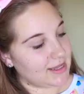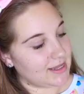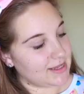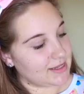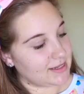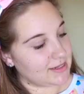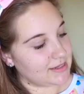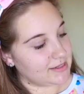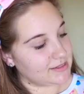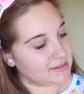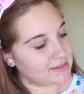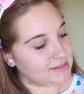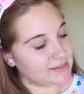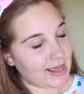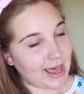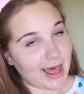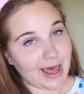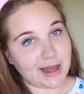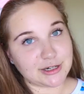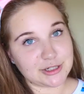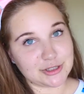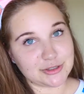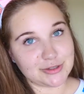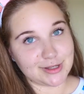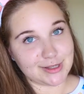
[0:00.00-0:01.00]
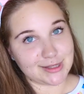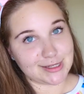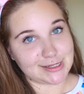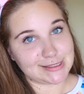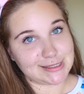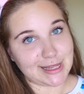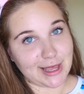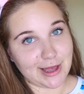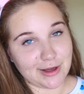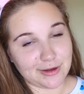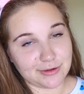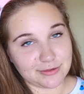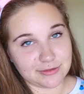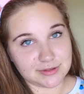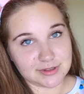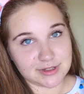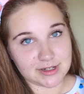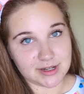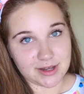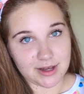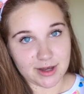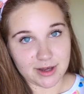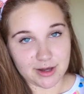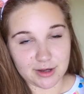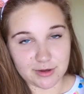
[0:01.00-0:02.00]
is actually the sound
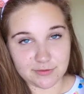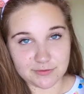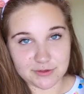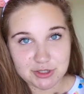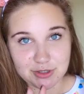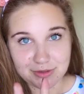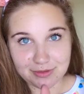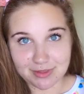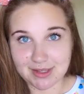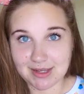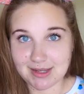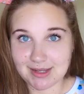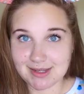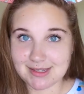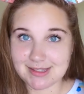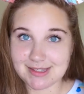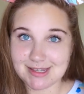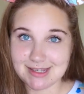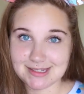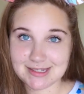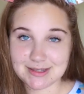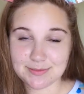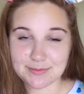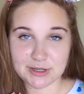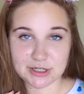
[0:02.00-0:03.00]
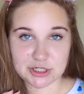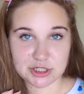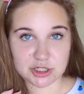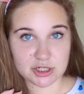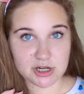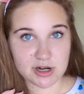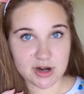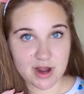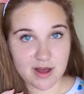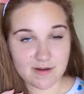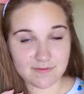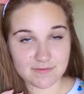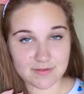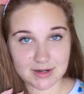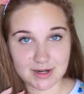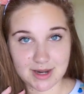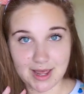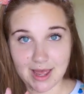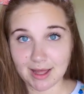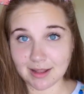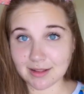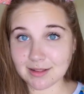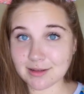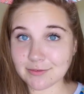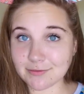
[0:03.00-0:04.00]
of two things. It's a mixture of an
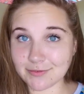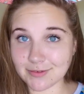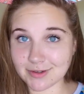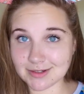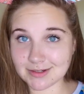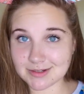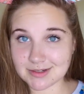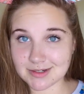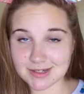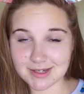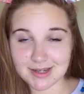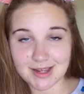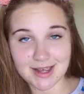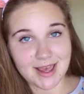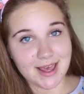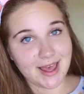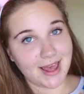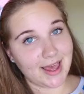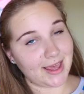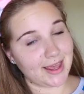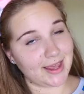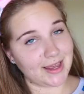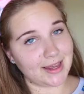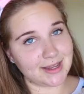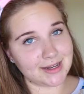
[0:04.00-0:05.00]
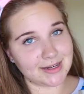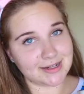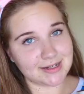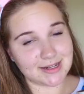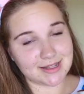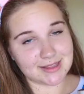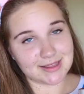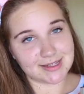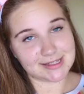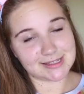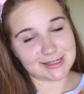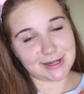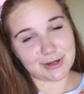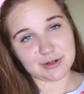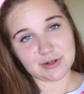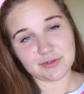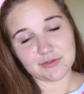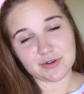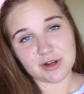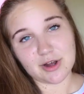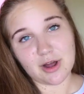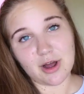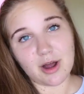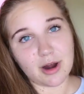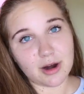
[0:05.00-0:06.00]
elephant and the sound of
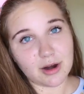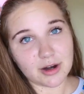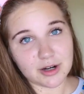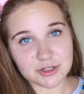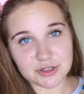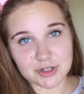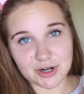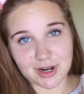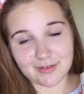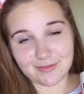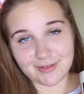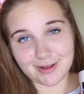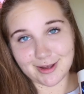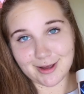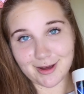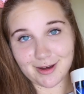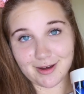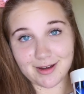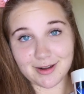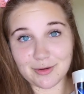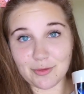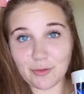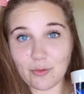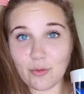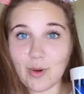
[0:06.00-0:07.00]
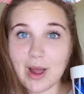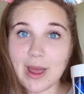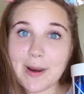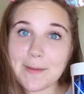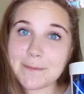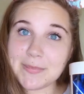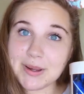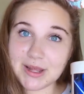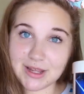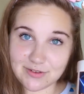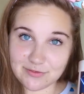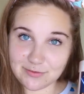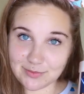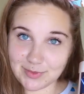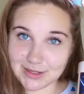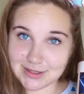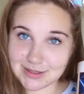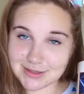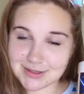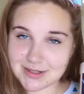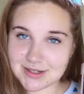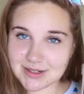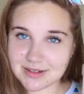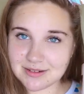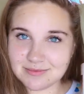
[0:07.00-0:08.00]
a car driving on wet
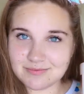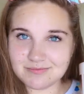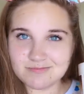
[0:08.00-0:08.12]
pavement.